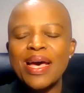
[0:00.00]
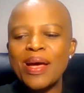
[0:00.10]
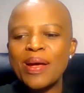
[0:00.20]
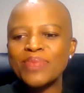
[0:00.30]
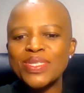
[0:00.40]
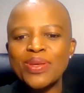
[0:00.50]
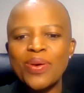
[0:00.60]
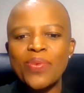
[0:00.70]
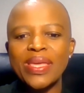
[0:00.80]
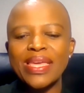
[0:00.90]
Um,
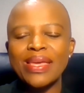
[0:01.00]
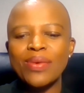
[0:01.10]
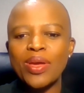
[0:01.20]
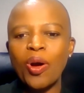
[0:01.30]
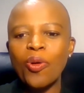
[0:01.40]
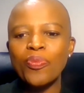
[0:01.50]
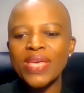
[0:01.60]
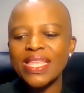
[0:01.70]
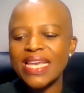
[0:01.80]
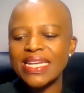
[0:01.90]
so we, we're
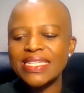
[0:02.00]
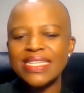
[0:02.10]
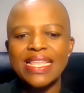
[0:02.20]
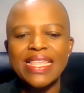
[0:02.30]
hoping that